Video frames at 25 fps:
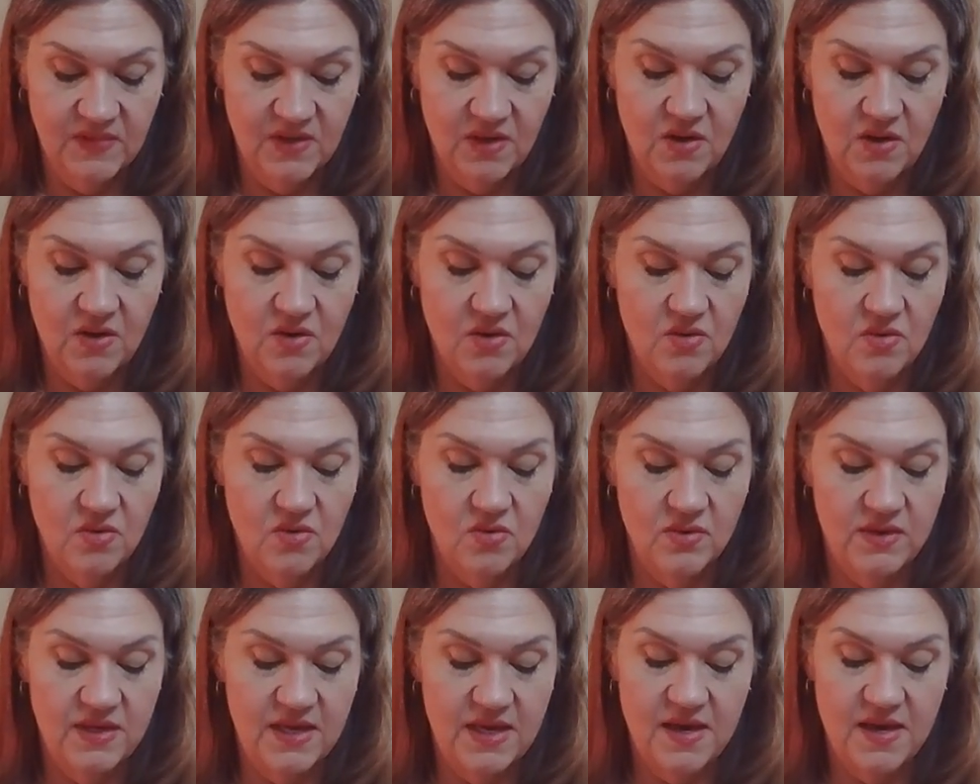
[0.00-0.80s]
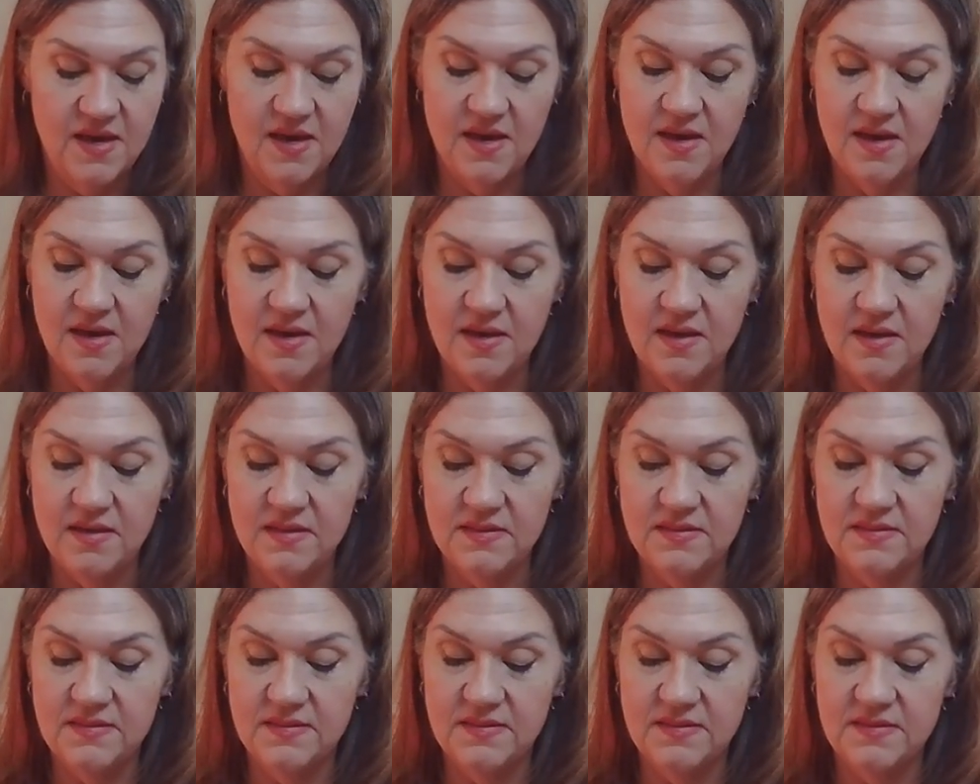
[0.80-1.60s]
right there. Oh,
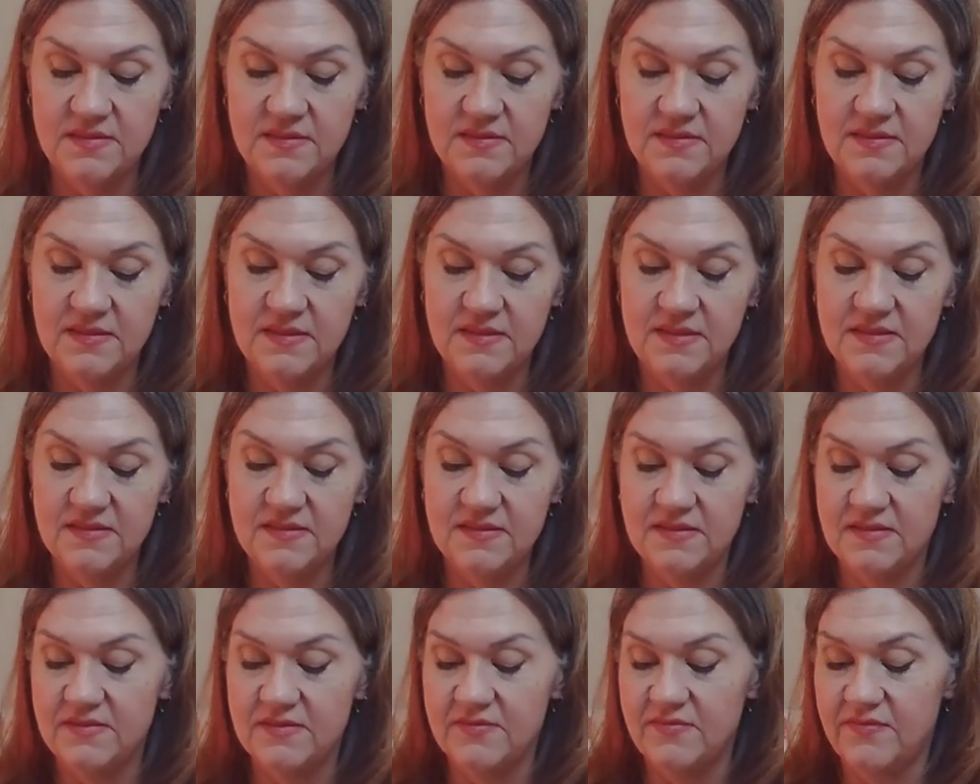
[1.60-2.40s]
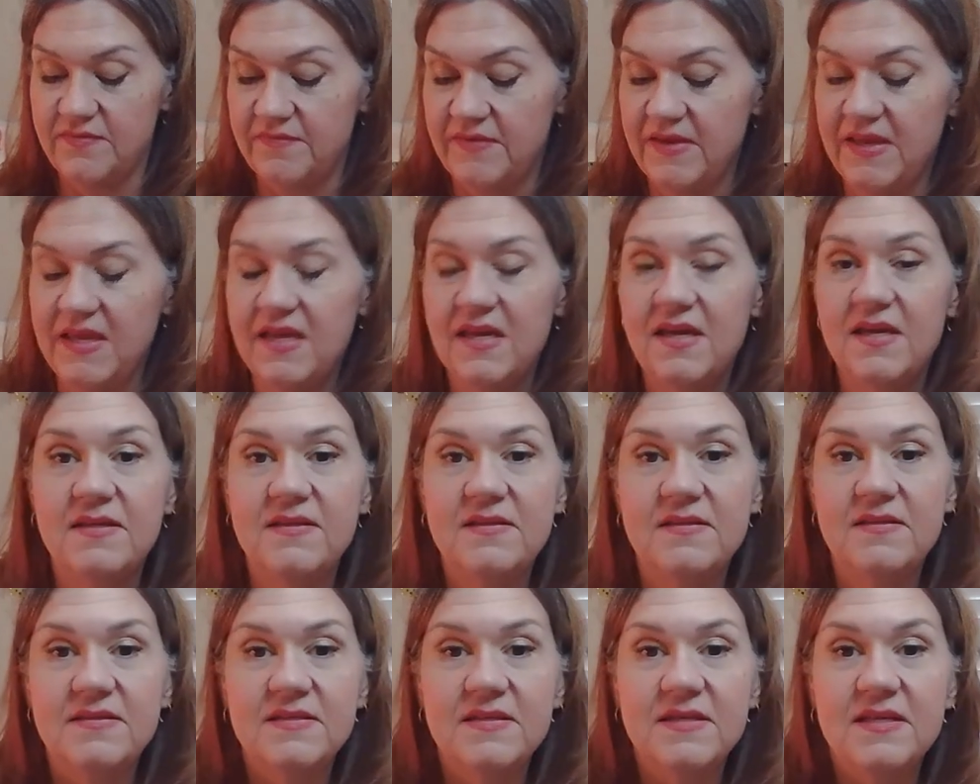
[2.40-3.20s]
yes. This is
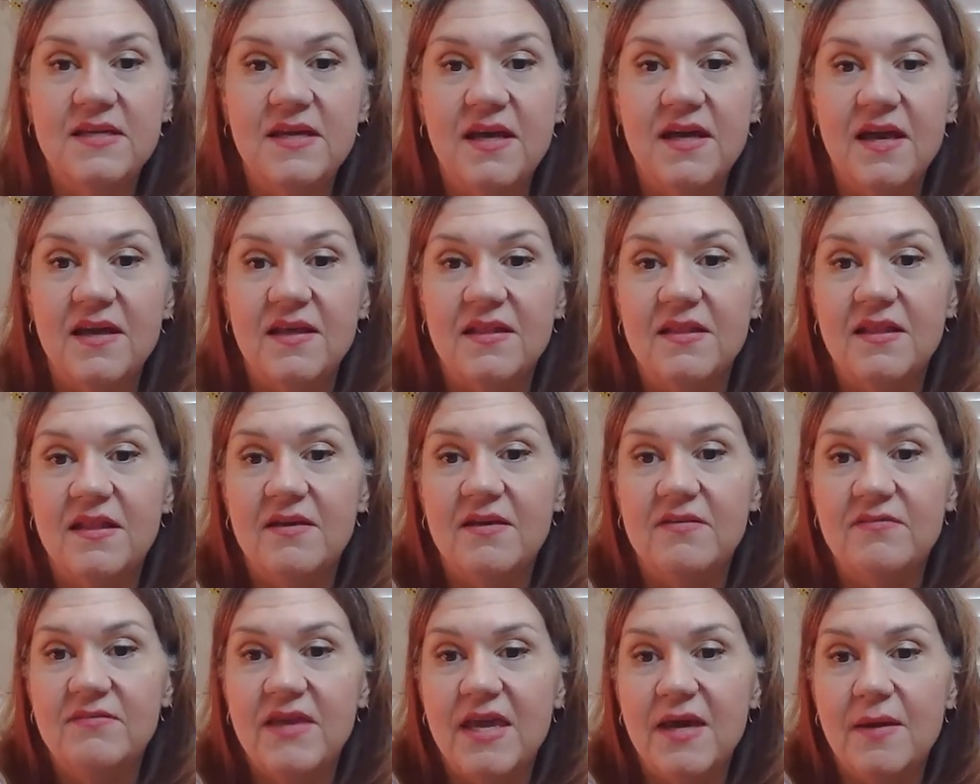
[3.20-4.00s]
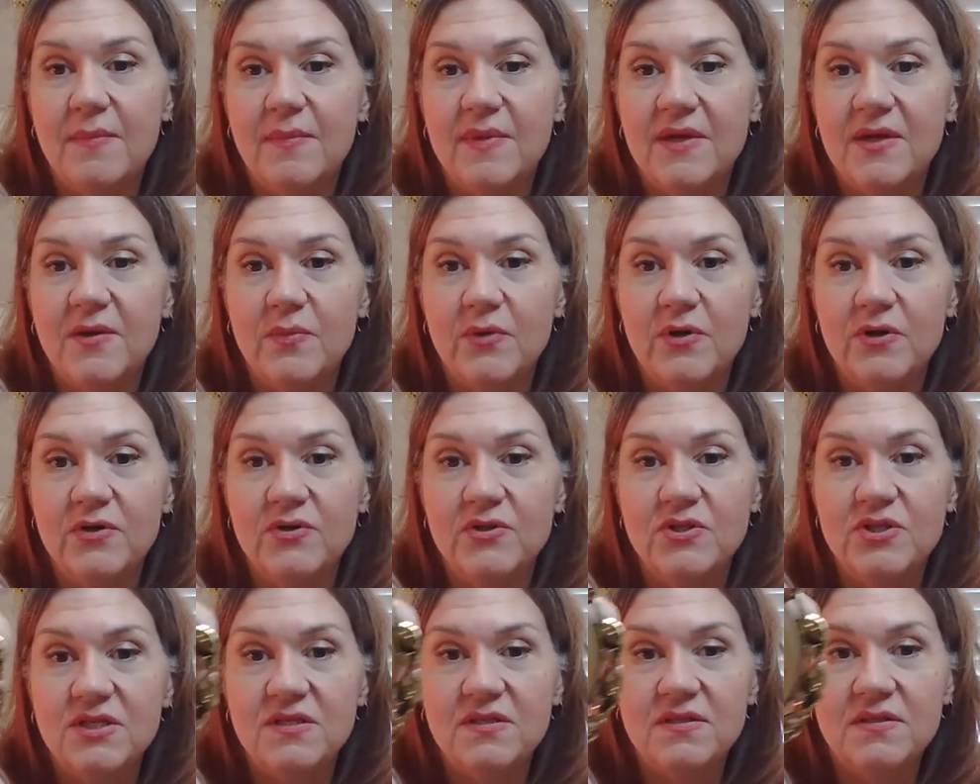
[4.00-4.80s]
fancy. I love cameo
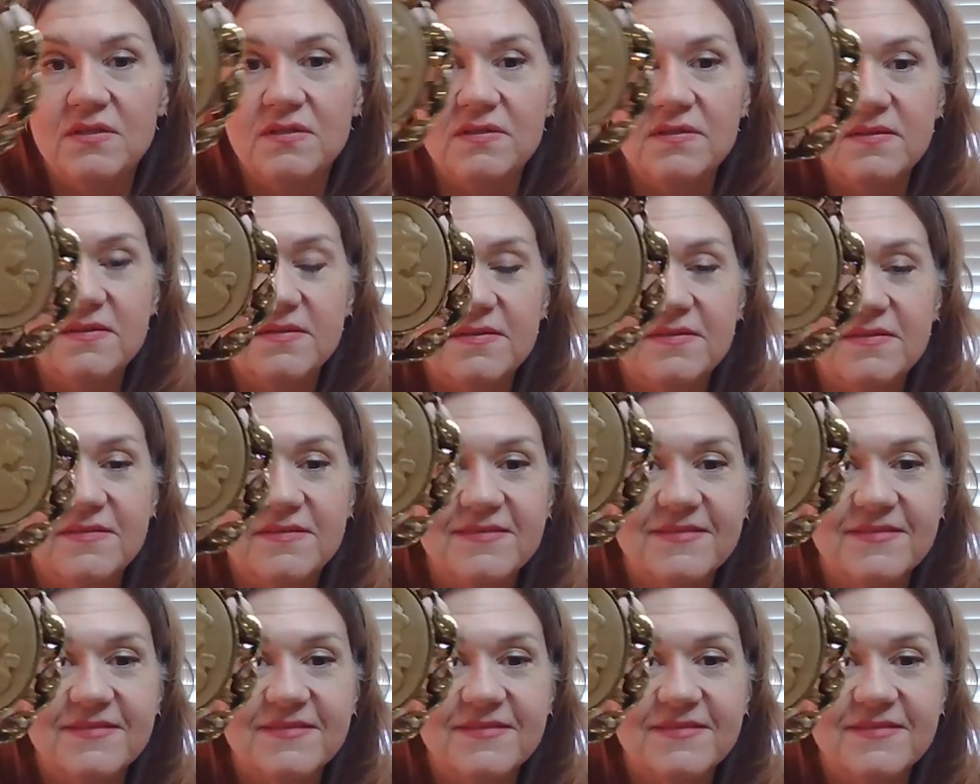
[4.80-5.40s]
brooches